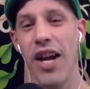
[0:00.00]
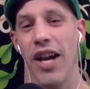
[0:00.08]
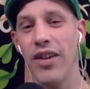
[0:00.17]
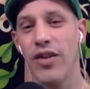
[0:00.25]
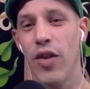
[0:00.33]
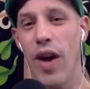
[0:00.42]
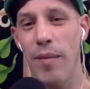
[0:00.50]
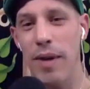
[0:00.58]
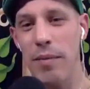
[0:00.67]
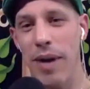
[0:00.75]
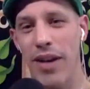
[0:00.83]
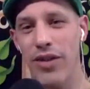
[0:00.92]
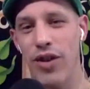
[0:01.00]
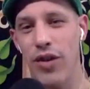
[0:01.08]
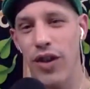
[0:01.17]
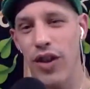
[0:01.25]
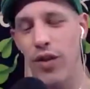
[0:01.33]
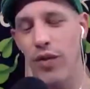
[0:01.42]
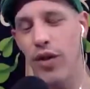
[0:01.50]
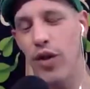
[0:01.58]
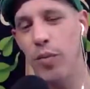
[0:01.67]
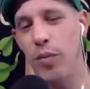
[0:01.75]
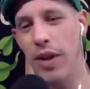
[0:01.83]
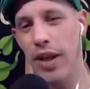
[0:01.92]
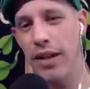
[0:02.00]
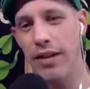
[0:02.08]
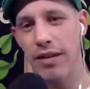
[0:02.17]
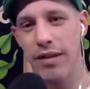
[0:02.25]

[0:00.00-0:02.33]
So how many miles do you think you've accumulated?